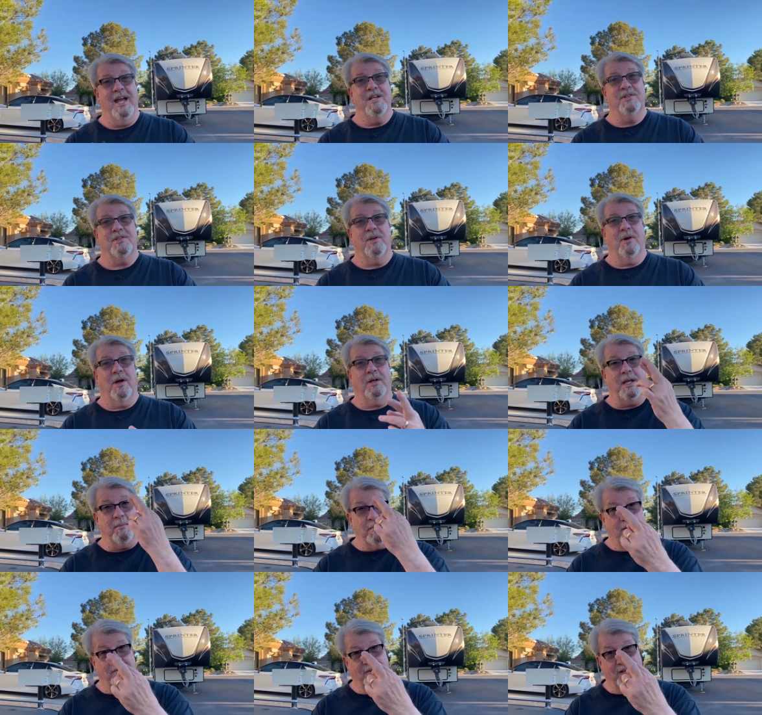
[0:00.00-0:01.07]
So I'll keep
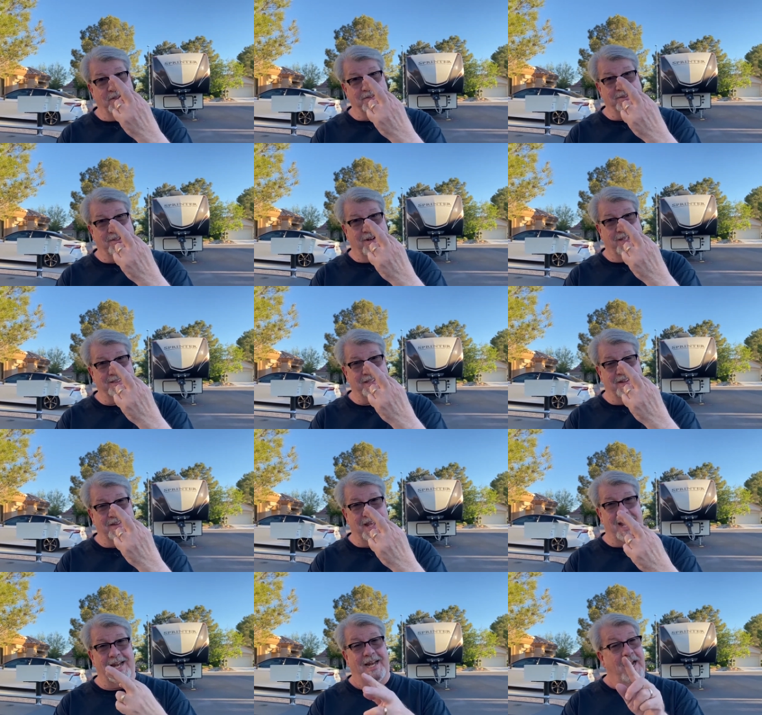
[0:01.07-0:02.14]
my fingers crossed on
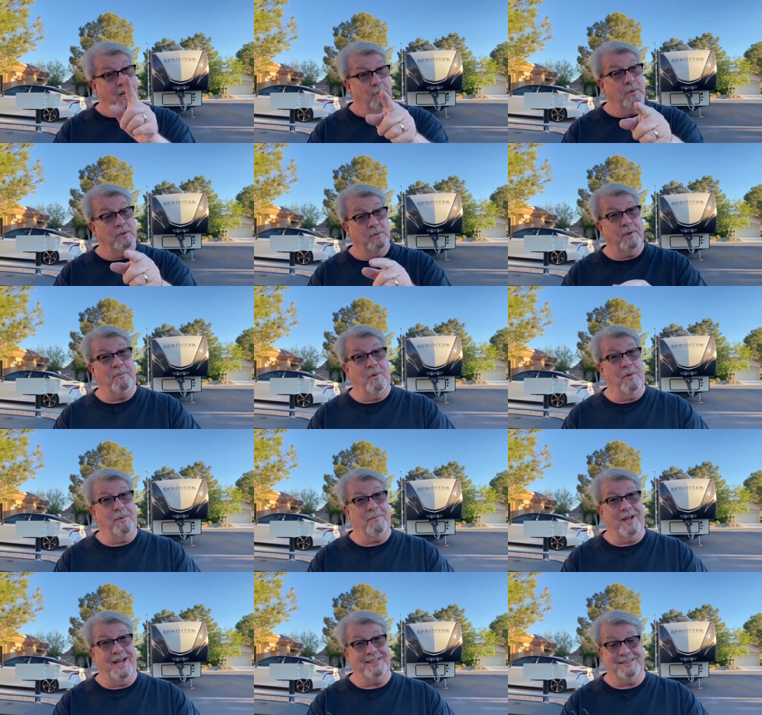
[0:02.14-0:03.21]
that, and I will report
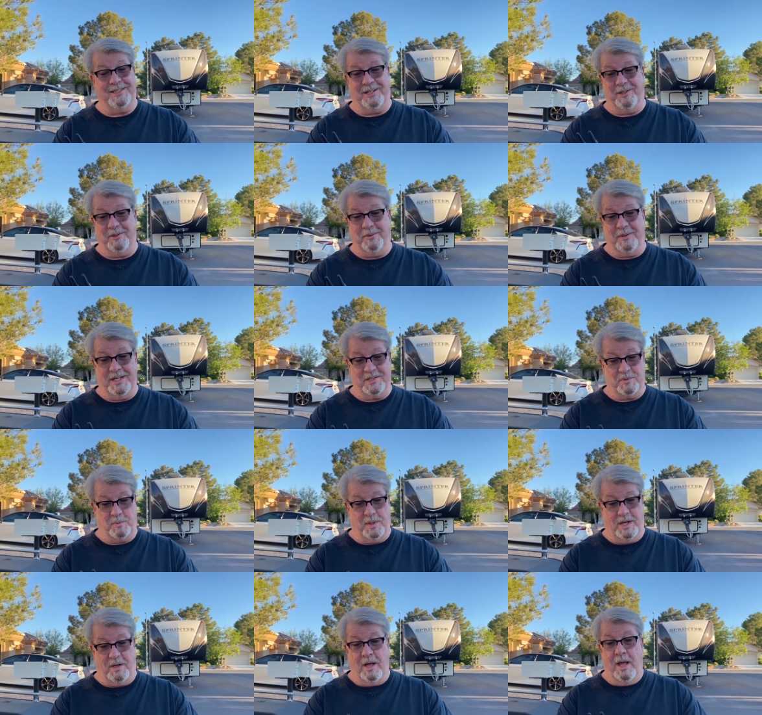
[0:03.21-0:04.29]
back to you as
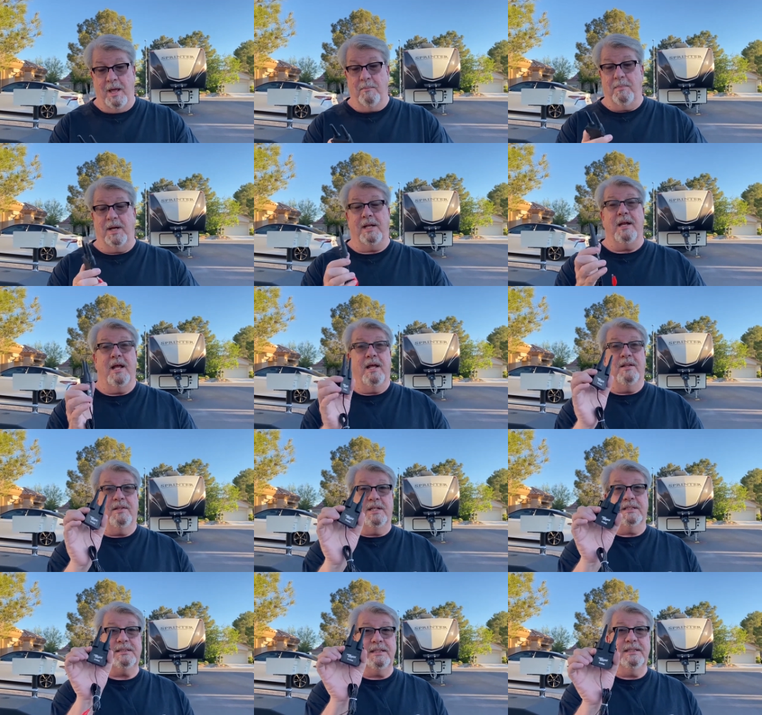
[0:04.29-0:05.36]
well. But
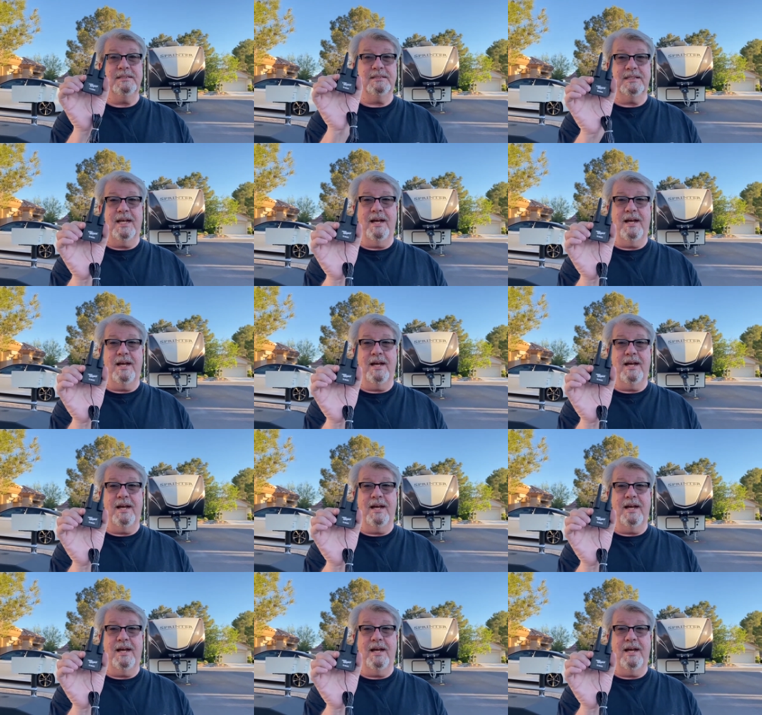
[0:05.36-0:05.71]
this is